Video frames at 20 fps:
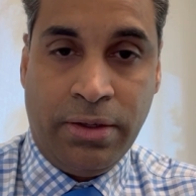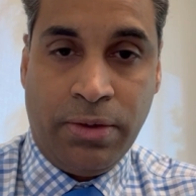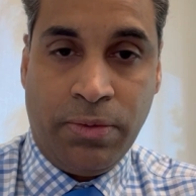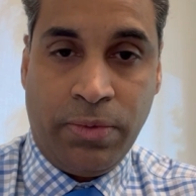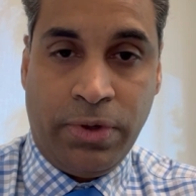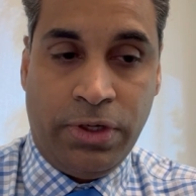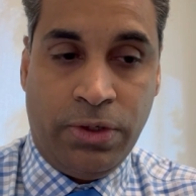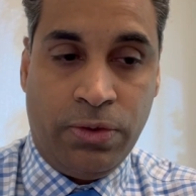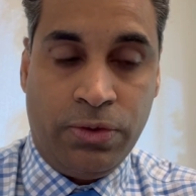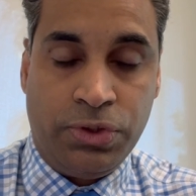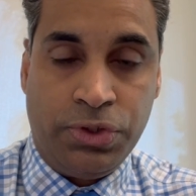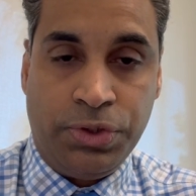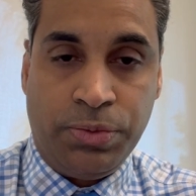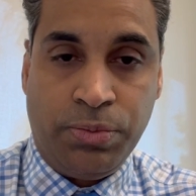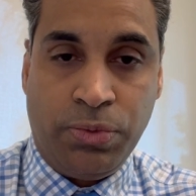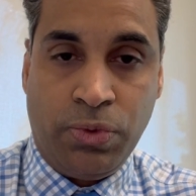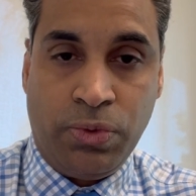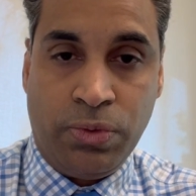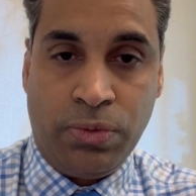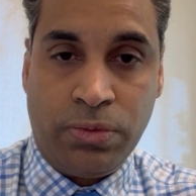When you
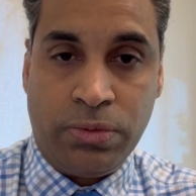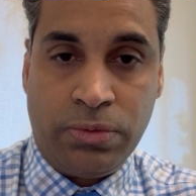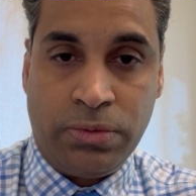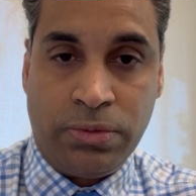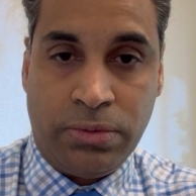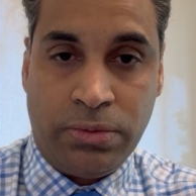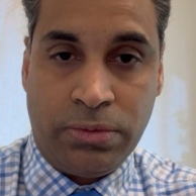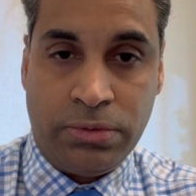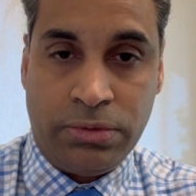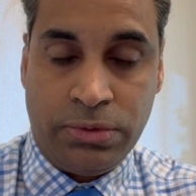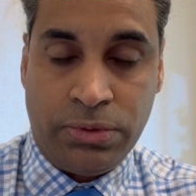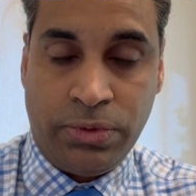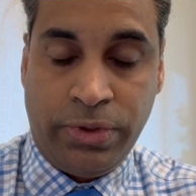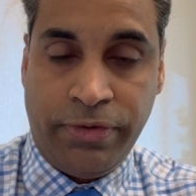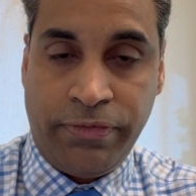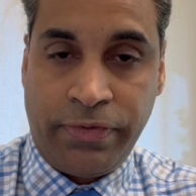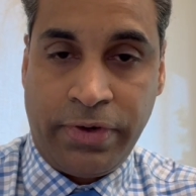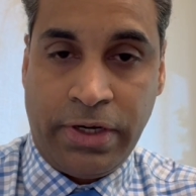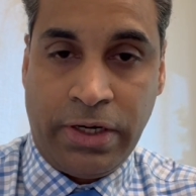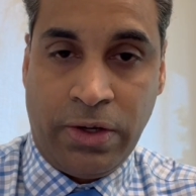move to
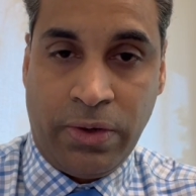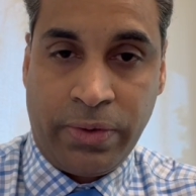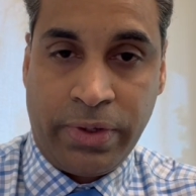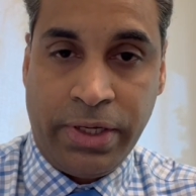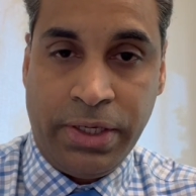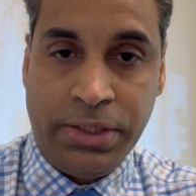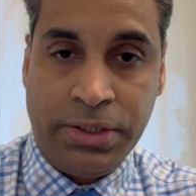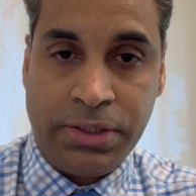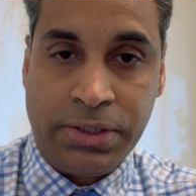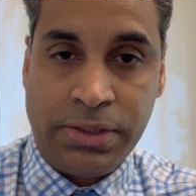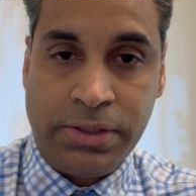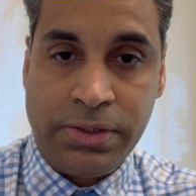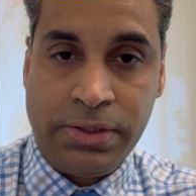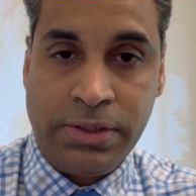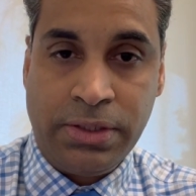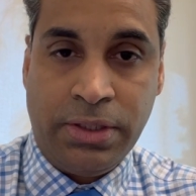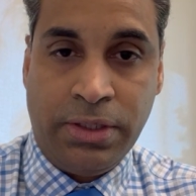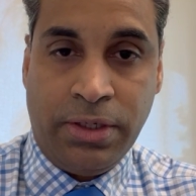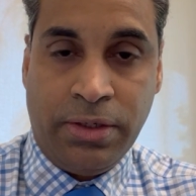different locations,